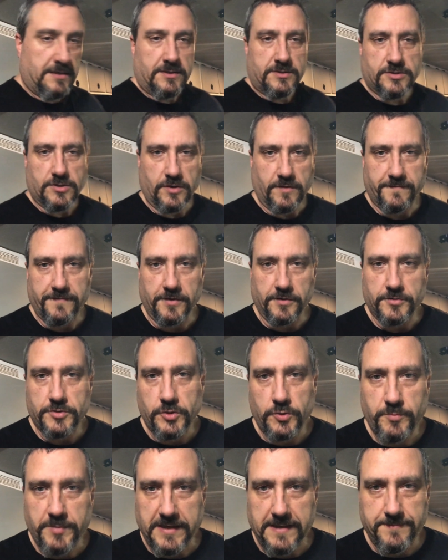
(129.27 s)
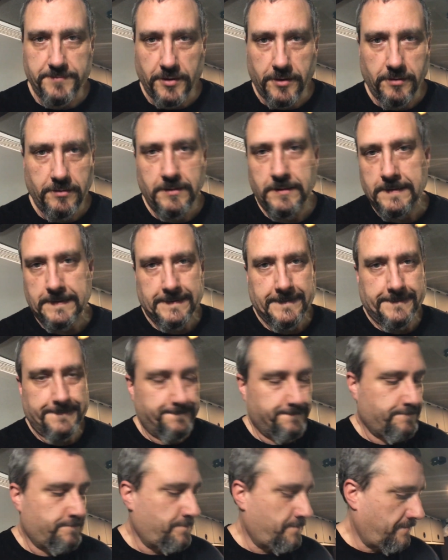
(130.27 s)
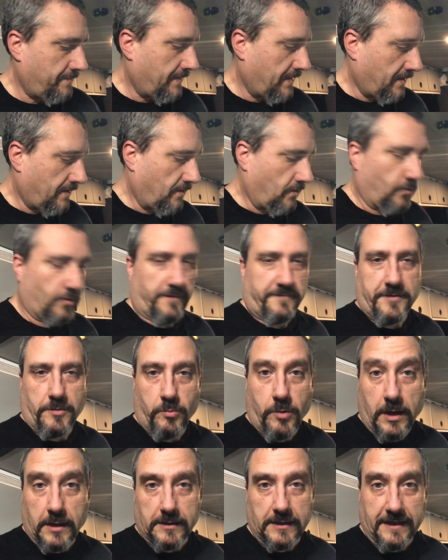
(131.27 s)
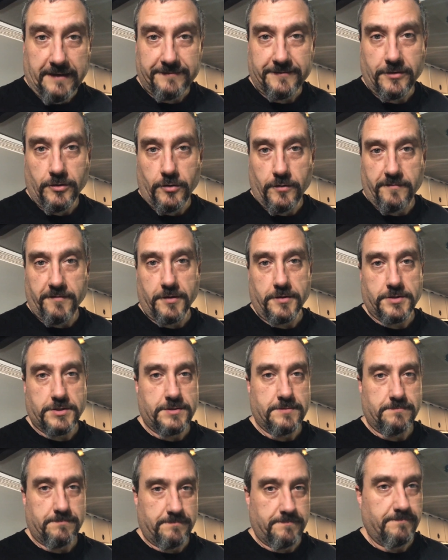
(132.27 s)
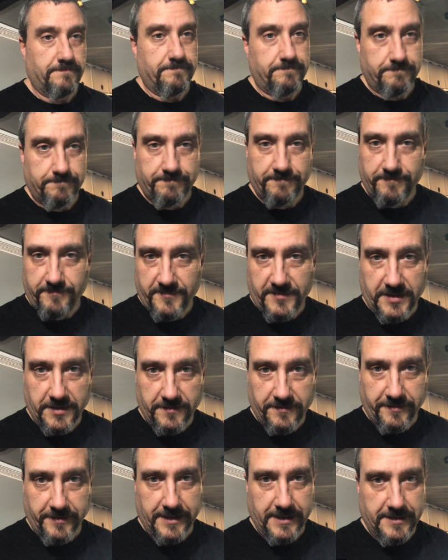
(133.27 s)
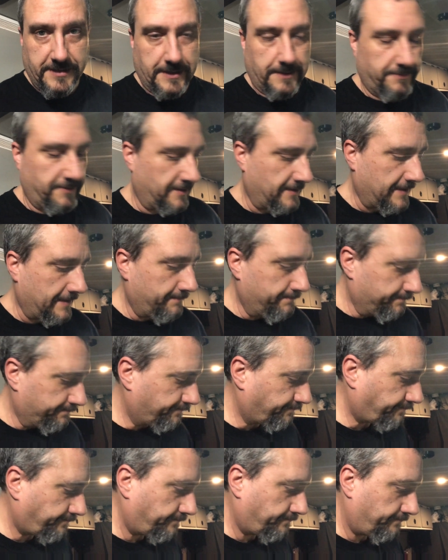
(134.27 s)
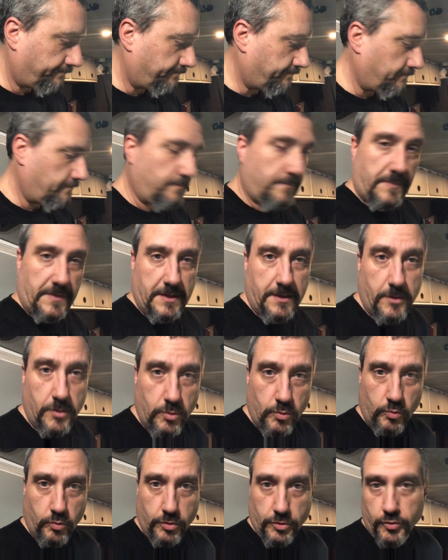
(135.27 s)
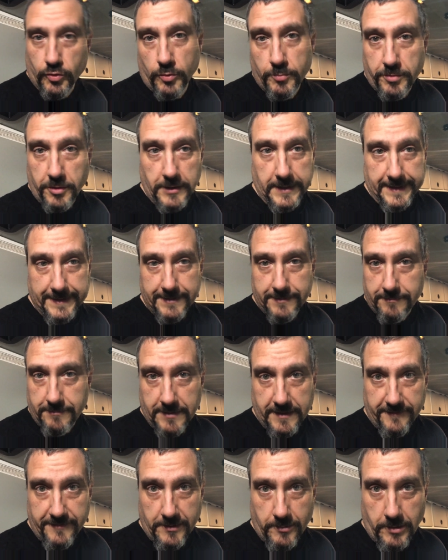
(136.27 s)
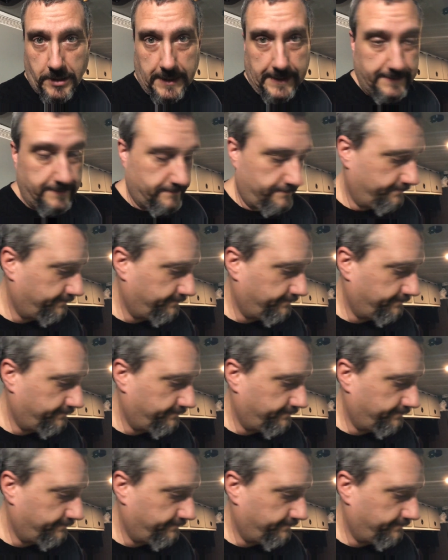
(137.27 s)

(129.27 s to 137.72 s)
So if you're 2 people, or if you want leftovers, feel free to double it up, quadruple it if you want.